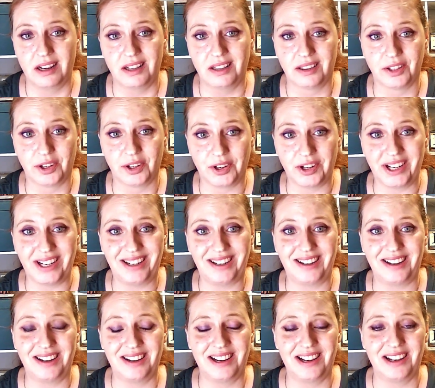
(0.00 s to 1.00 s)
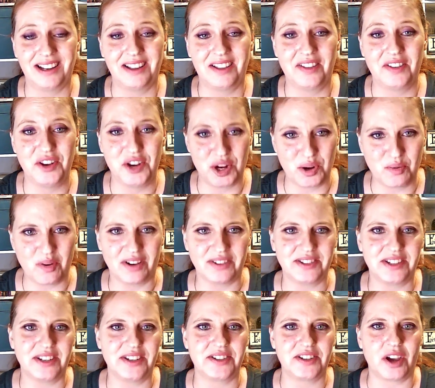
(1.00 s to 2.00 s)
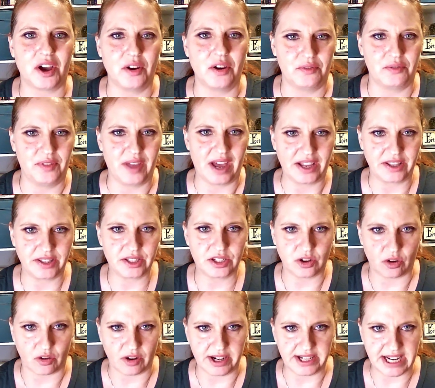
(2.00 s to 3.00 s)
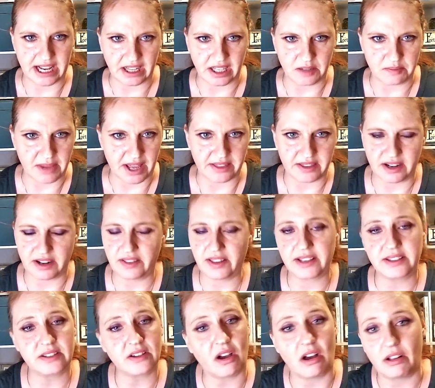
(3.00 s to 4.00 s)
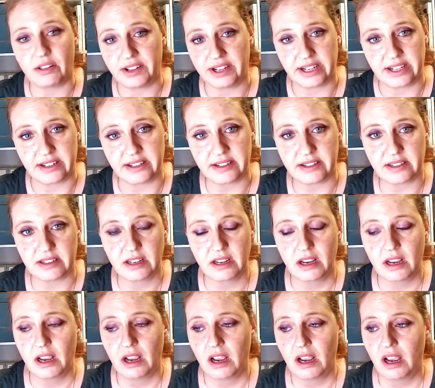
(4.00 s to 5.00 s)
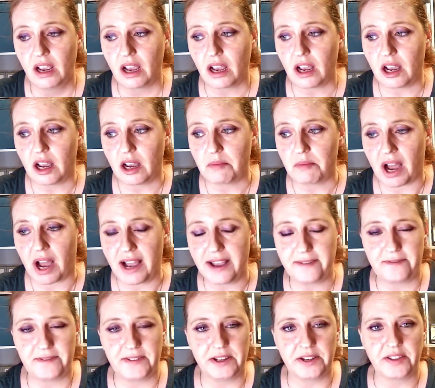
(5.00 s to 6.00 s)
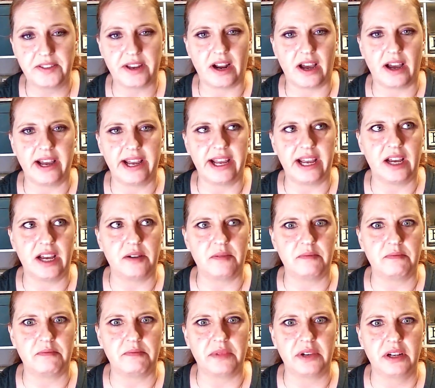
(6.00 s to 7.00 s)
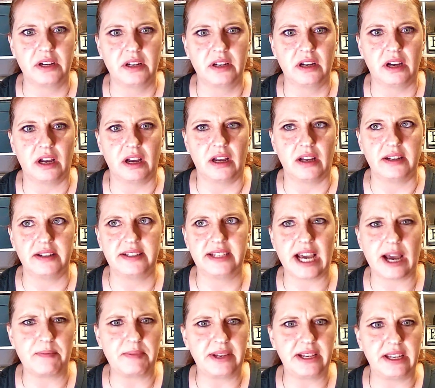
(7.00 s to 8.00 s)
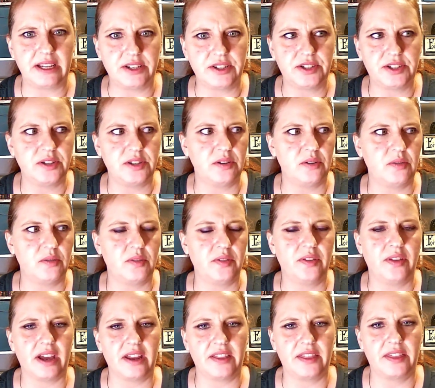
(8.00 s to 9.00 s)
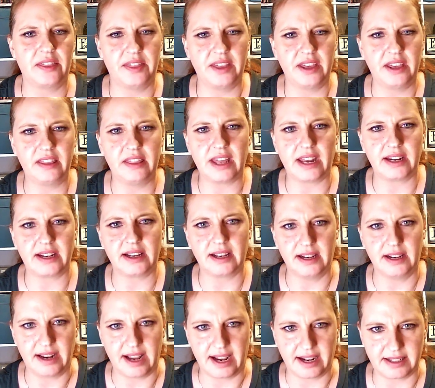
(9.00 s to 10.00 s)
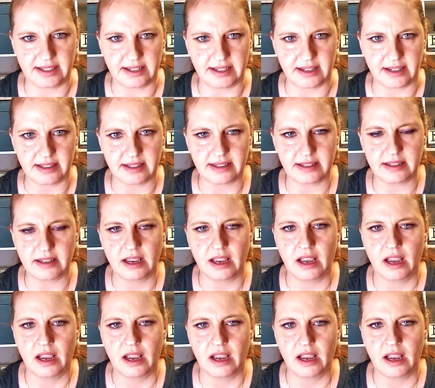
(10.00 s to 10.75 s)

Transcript: learning nuances of that storytelling method. That's all it is. Um, I feel that I am uh, tapping into that thing that connects us